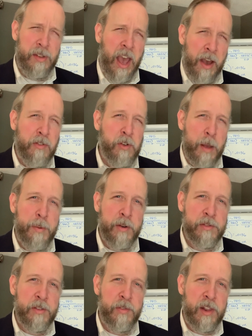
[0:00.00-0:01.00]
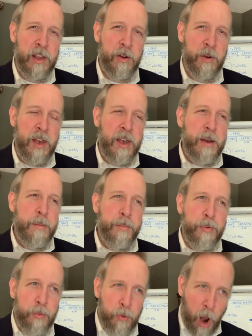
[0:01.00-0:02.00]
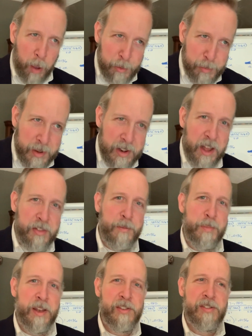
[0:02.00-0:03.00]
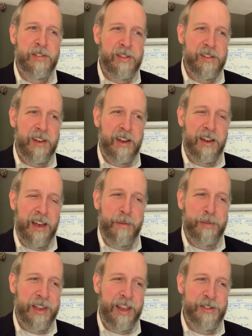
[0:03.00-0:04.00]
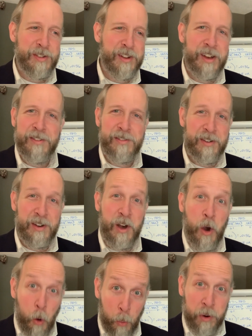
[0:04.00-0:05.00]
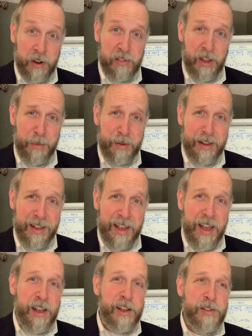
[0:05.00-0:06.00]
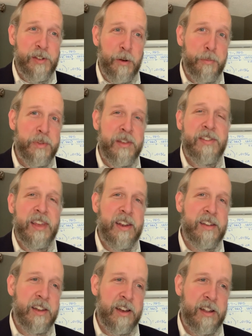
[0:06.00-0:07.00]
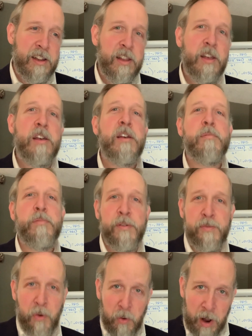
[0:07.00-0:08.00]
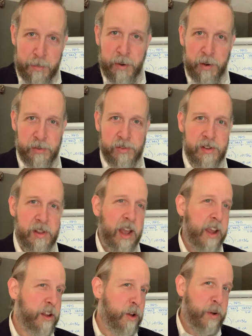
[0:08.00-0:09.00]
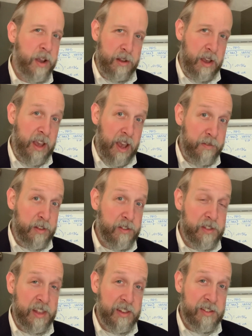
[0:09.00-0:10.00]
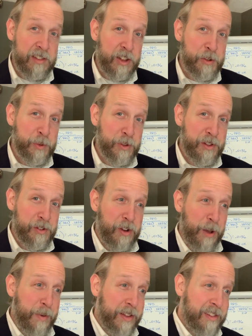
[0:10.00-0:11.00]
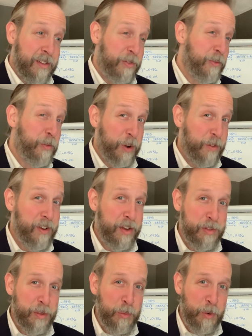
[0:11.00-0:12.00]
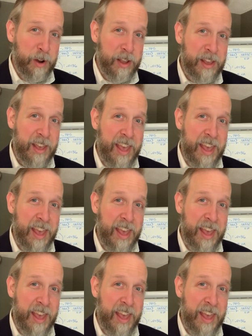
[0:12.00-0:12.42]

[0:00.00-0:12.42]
after I post the video. probably not the best application of a homework assignment. So please get it done before I post. I know I have these things scheduled to drop at 7:45 in the morning,